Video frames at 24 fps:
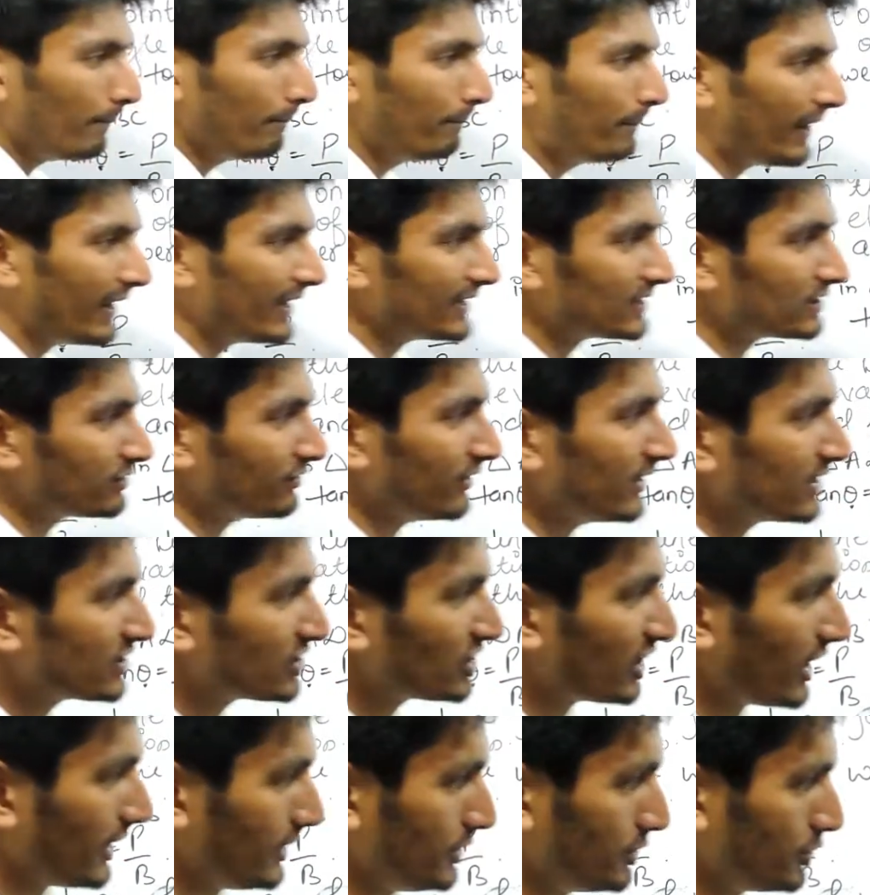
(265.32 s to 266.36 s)
base will
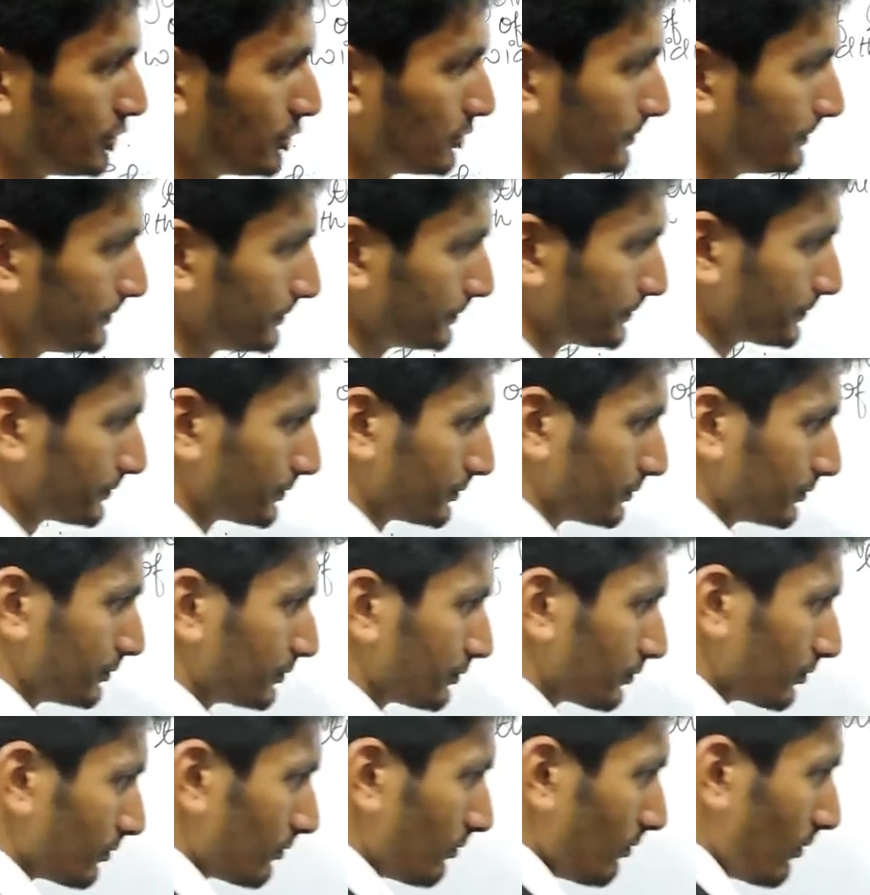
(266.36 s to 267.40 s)
change.
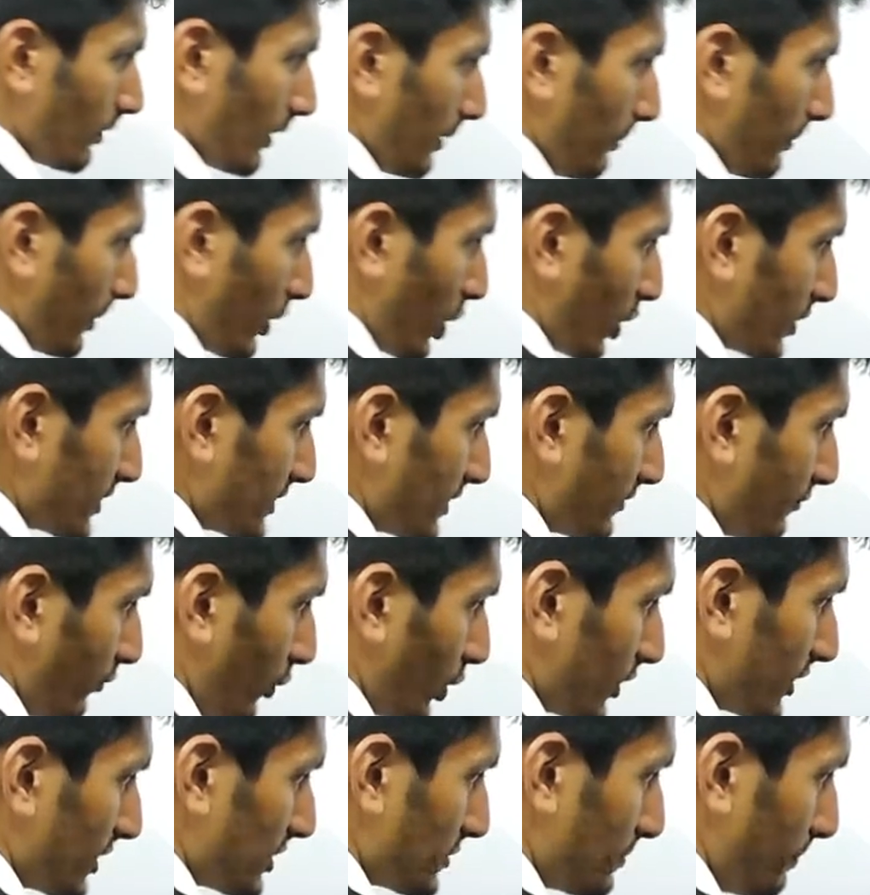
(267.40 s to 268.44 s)
Because
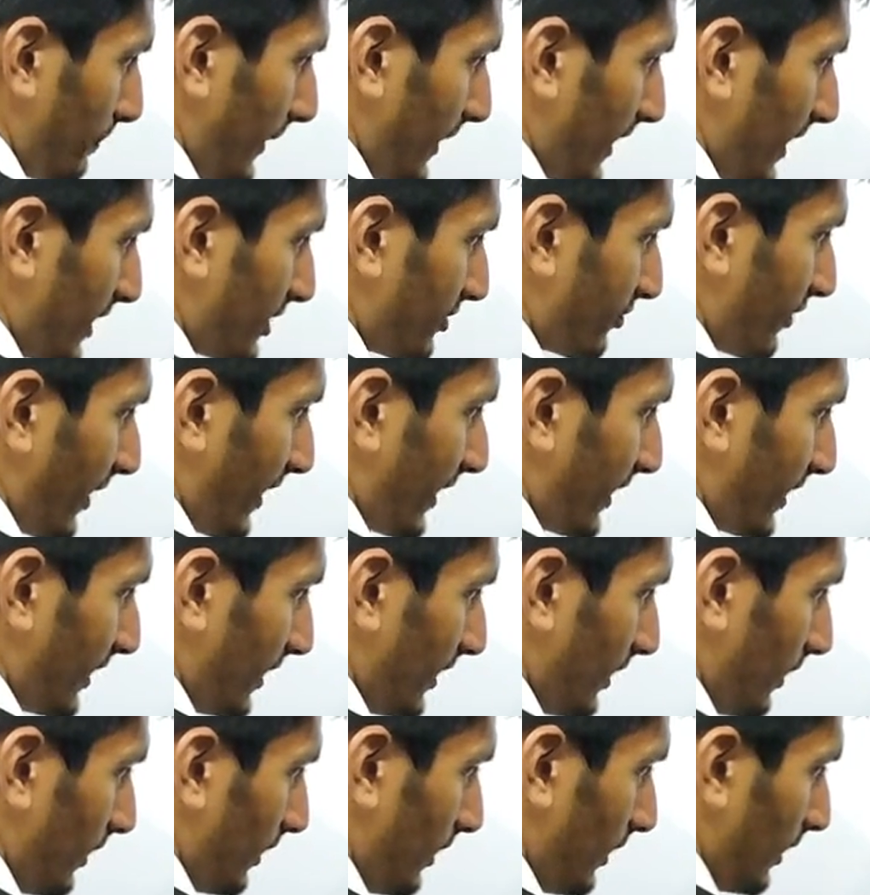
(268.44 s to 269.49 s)
for this bigger
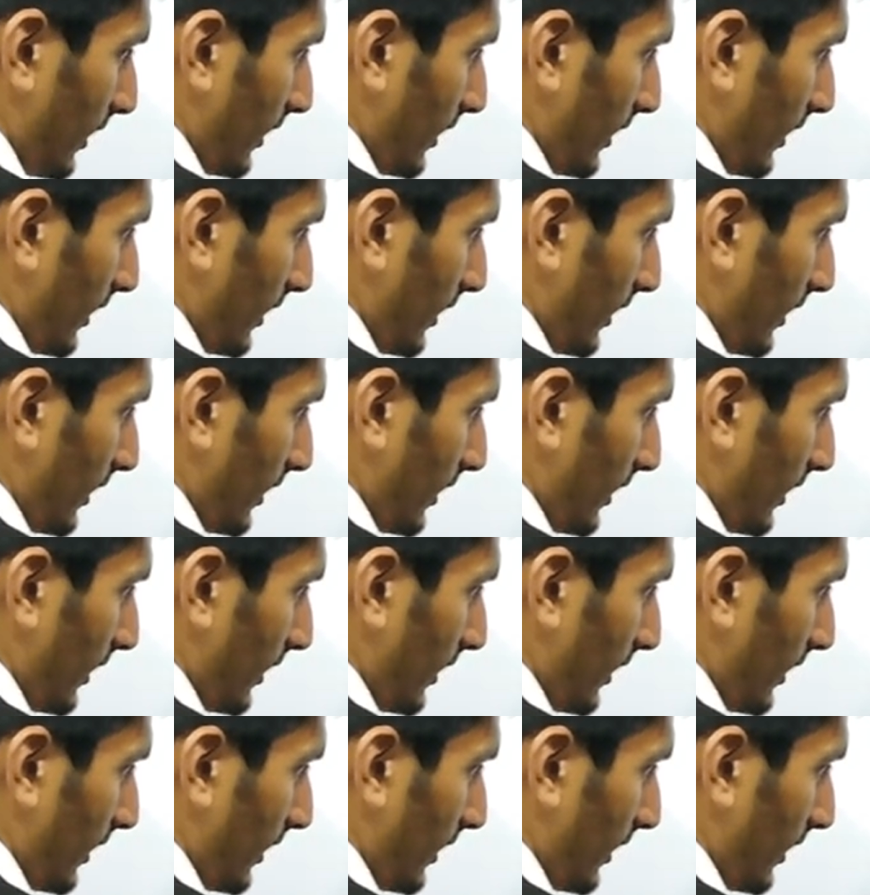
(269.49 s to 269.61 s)
triangle,